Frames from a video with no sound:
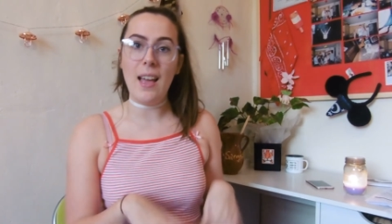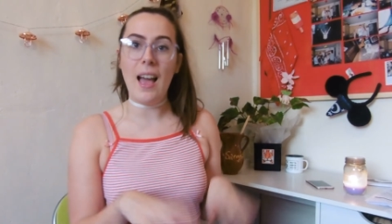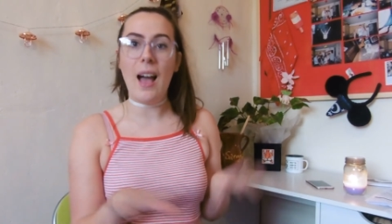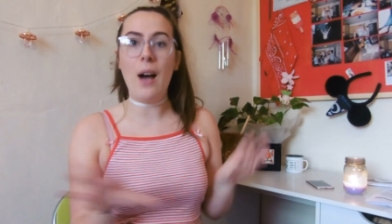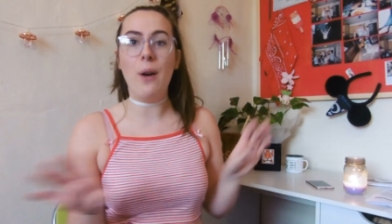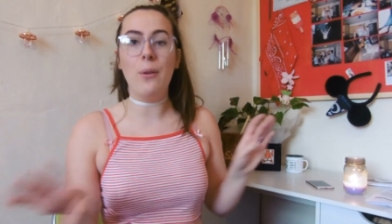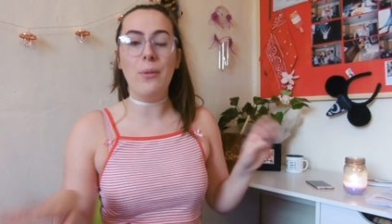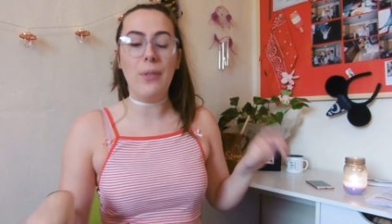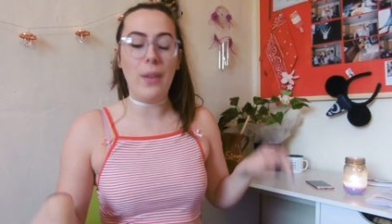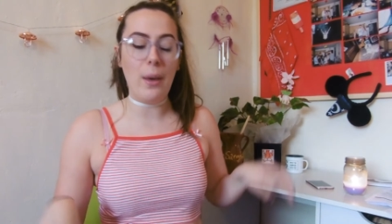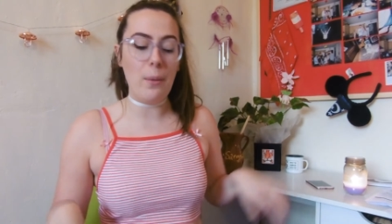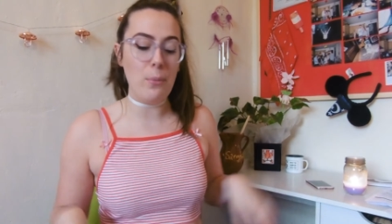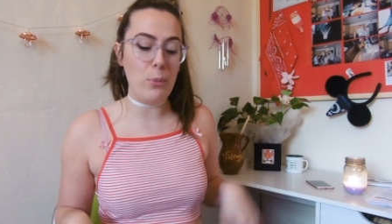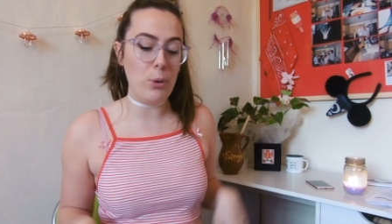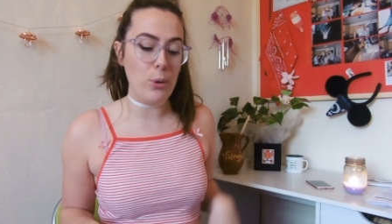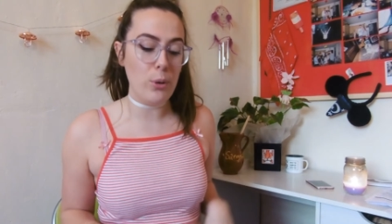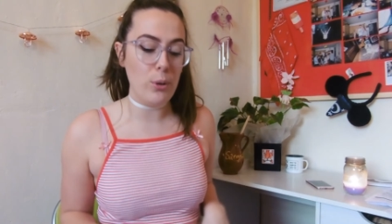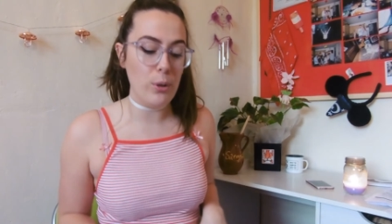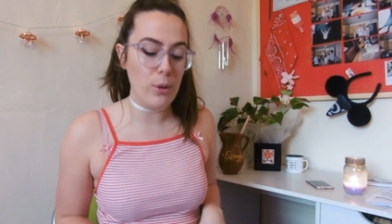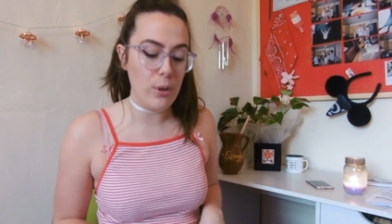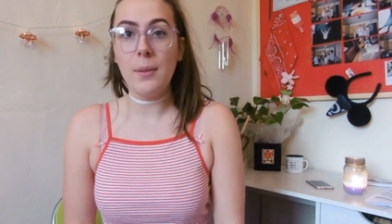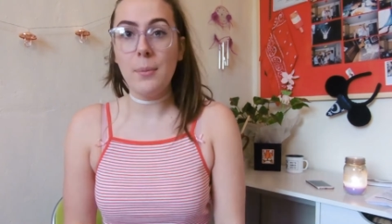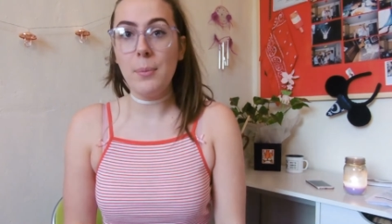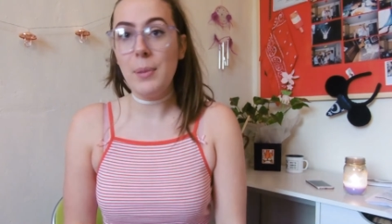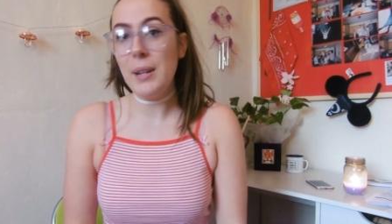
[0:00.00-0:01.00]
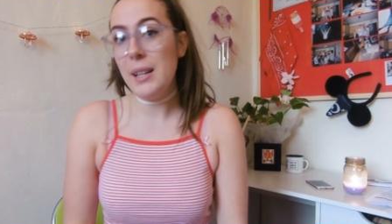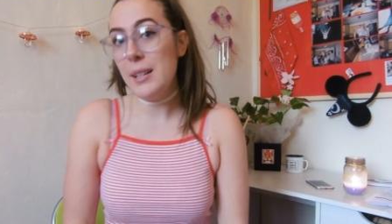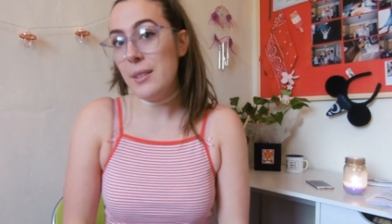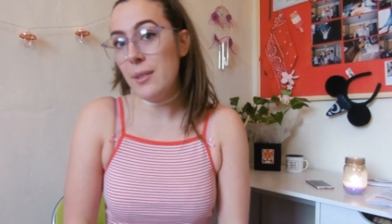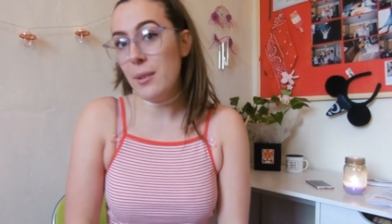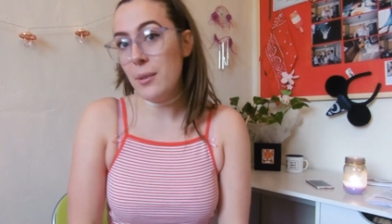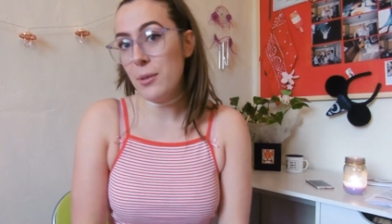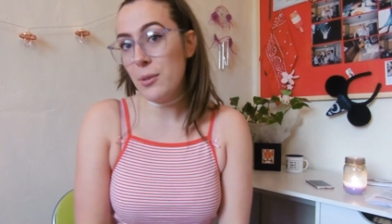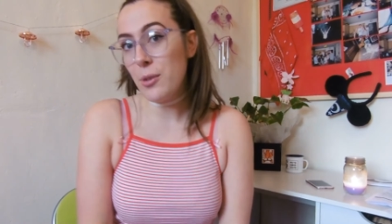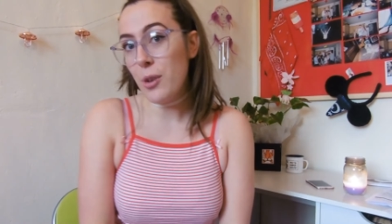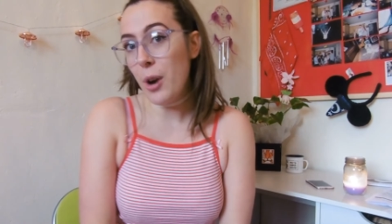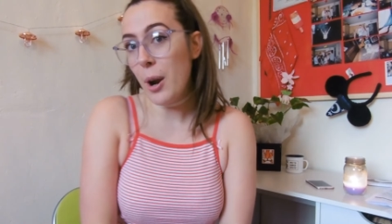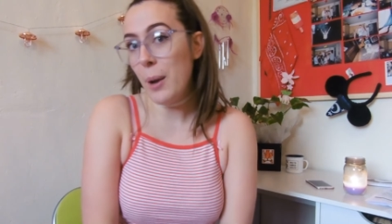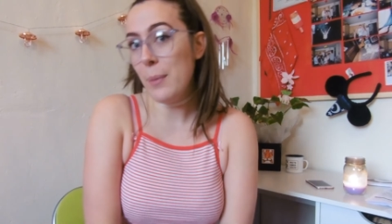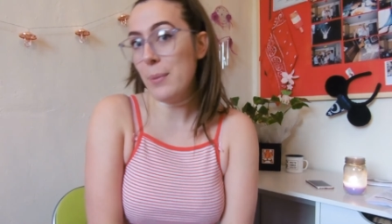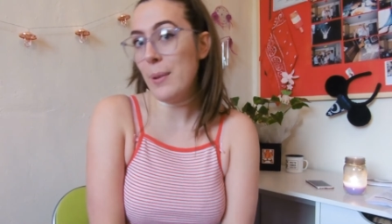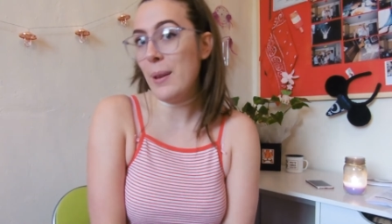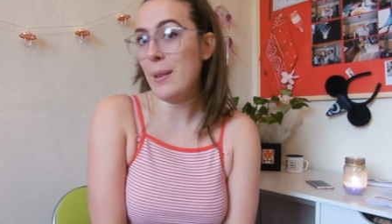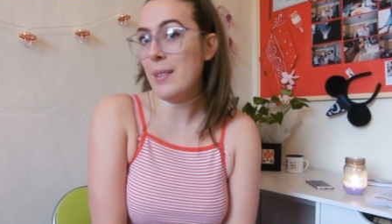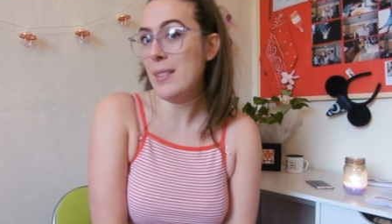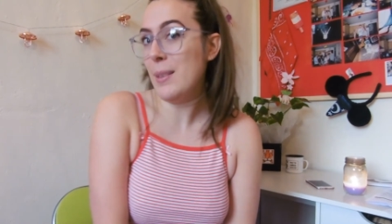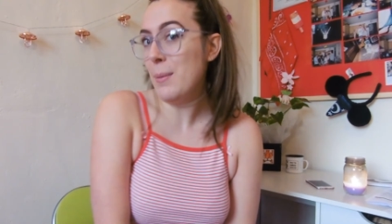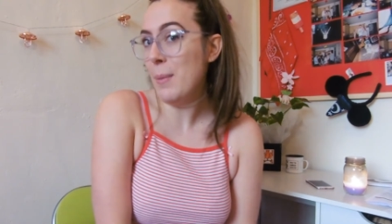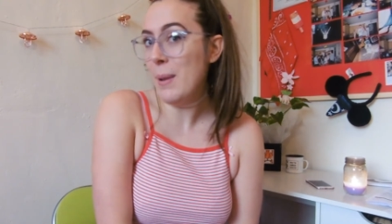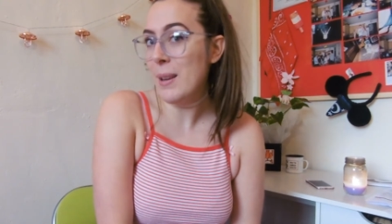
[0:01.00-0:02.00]
out there more. Please subscribe
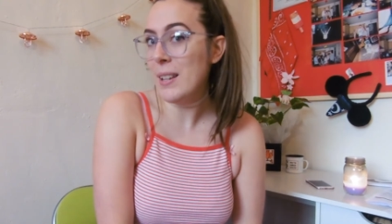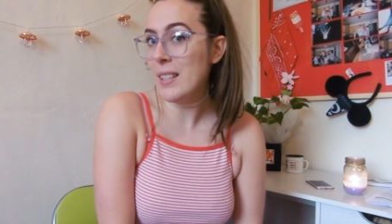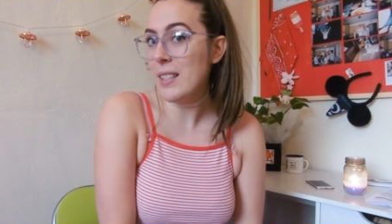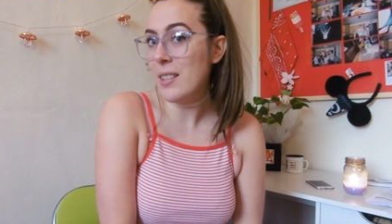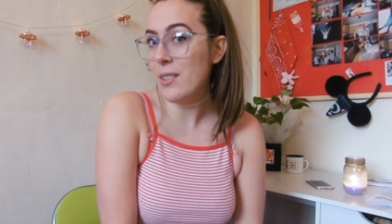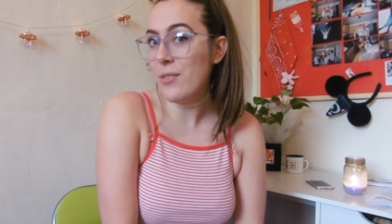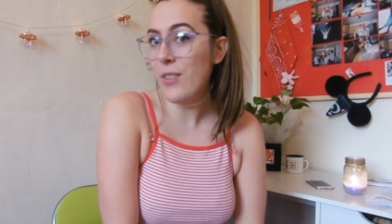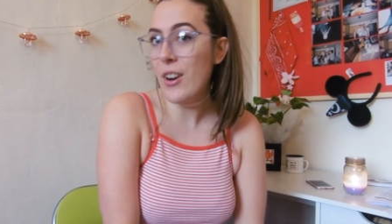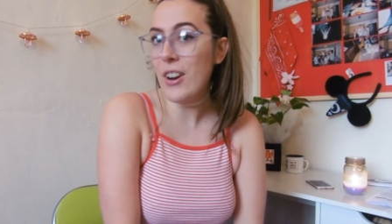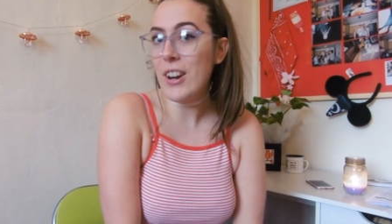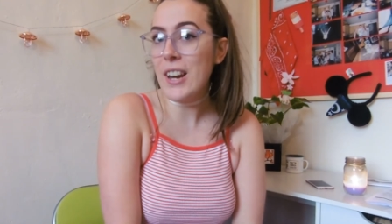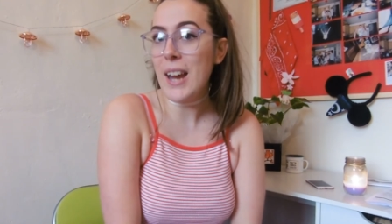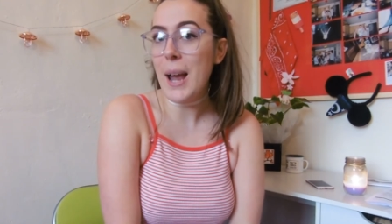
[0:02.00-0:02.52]
guys, it makes us very